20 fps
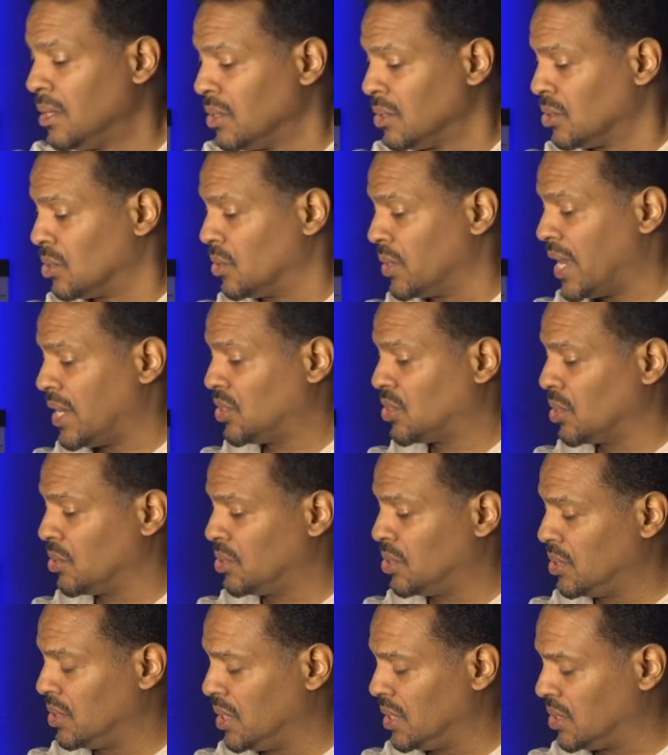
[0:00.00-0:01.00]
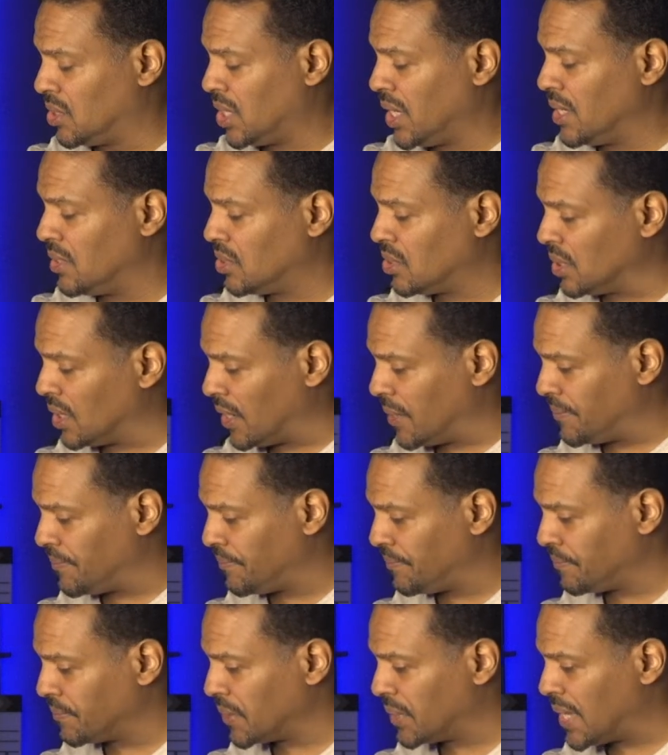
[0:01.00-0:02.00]
So that shows you the intensity.
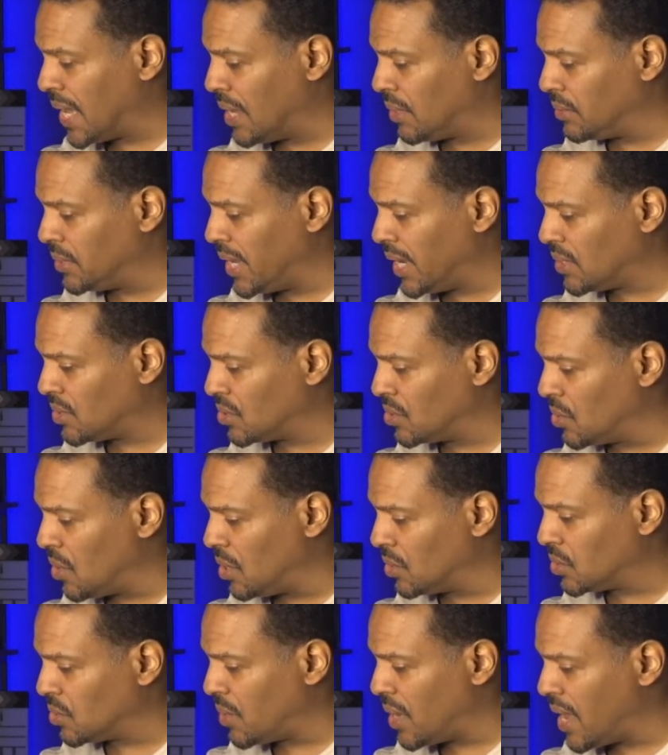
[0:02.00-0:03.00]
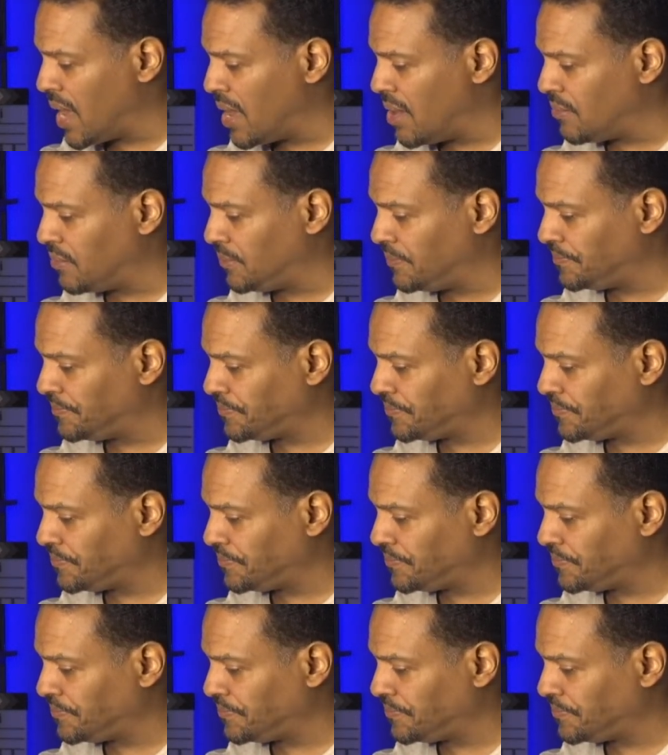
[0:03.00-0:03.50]
Now, next, you also have